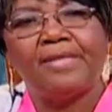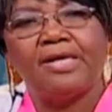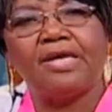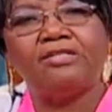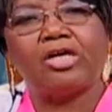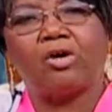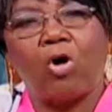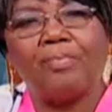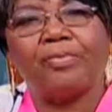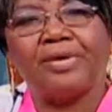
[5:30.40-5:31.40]
in the
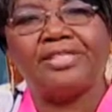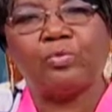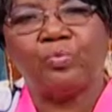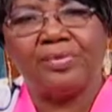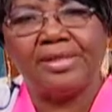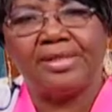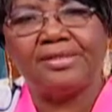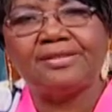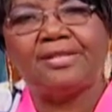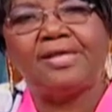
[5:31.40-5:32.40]
corporate
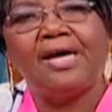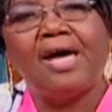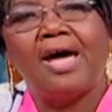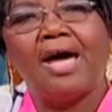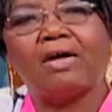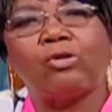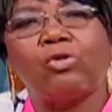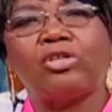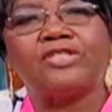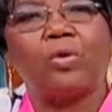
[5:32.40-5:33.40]
world
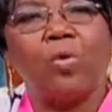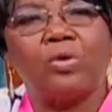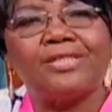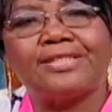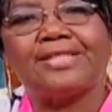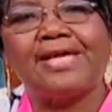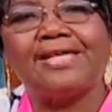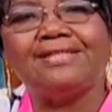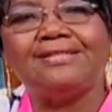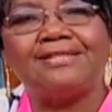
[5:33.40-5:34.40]
across
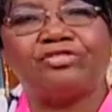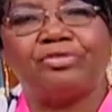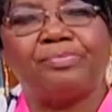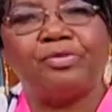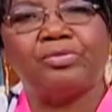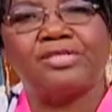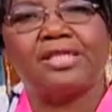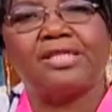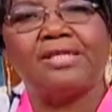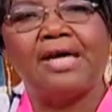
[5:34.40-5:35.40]
wholesale
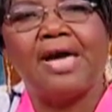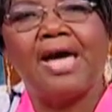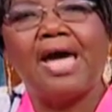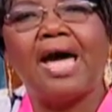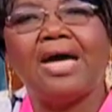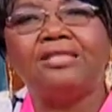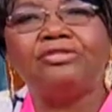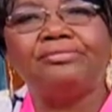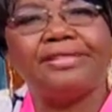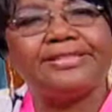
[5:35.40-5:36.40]
distribution and
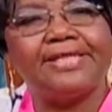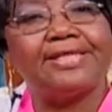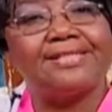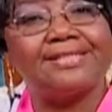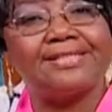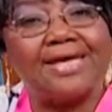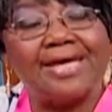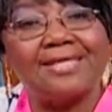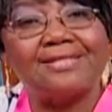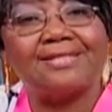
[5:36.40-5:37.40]
retail
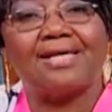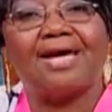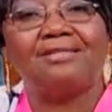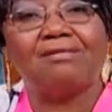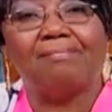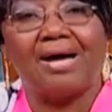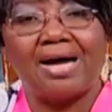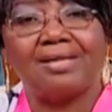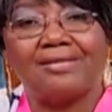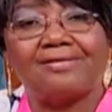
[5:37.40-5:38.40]
sales and
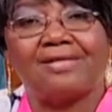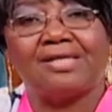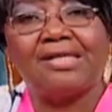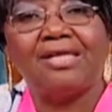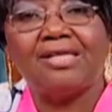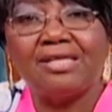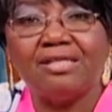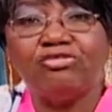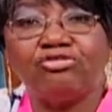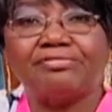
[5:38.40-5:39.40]
marketing
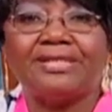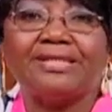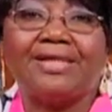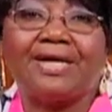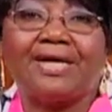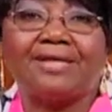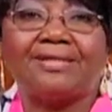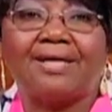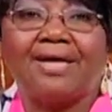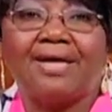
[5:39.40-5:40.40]
in Trinidad
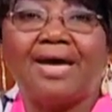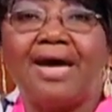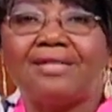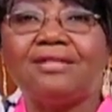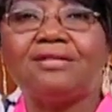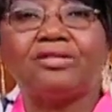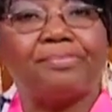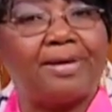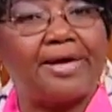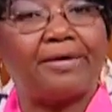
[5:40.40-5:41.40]
and
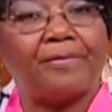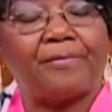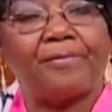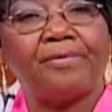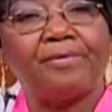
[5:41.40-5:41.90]
Tobago.